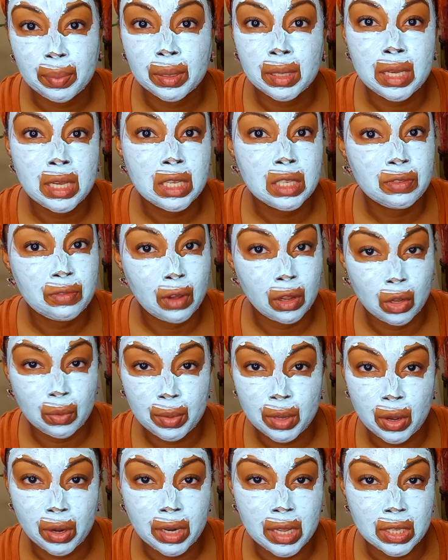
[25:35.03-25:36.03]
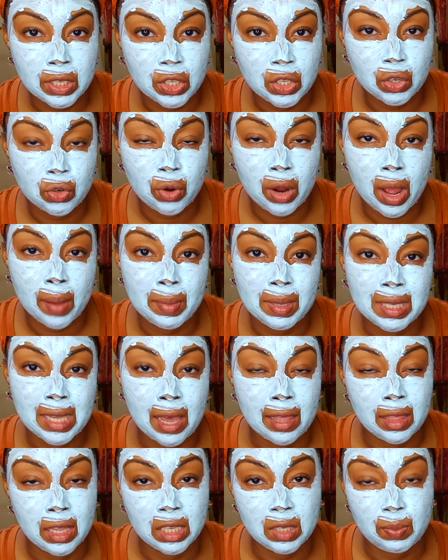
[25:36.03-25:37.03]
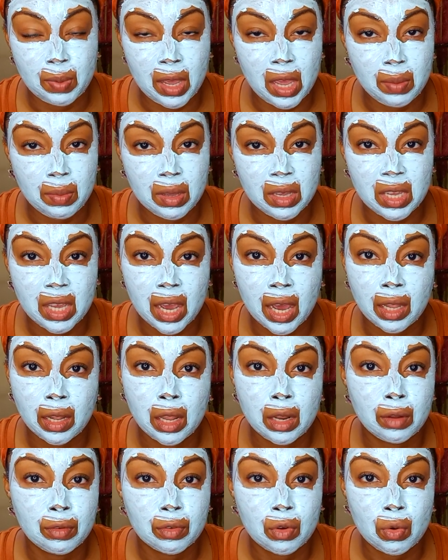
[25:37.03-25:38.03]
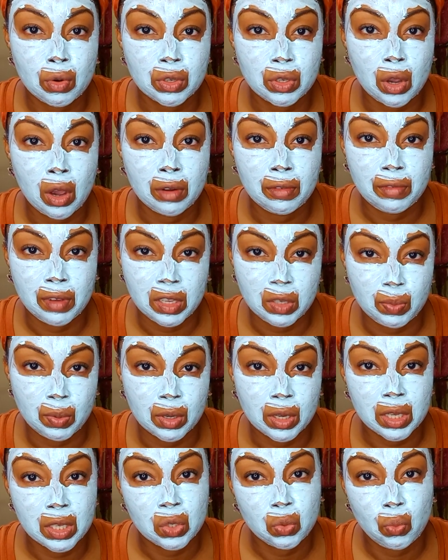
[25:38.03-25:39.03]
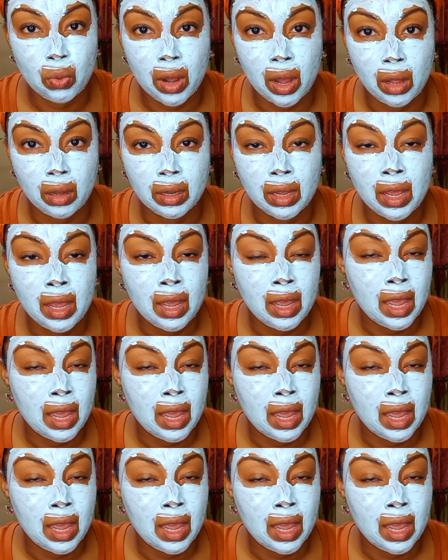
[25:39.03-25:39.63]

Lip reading: Please follow me on Instagram. It's at thisbahamiangyal, and of course on Facebook as well.